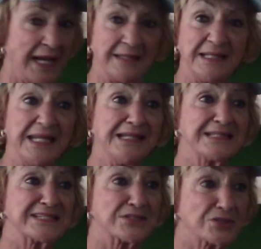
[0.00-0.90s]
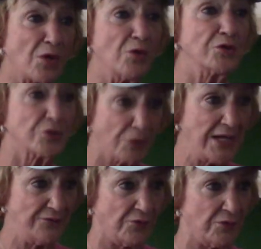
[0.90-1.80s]
And he is so
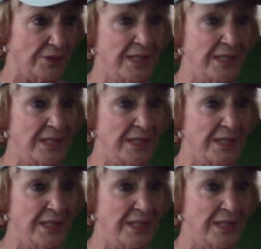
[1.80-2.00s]
grateful,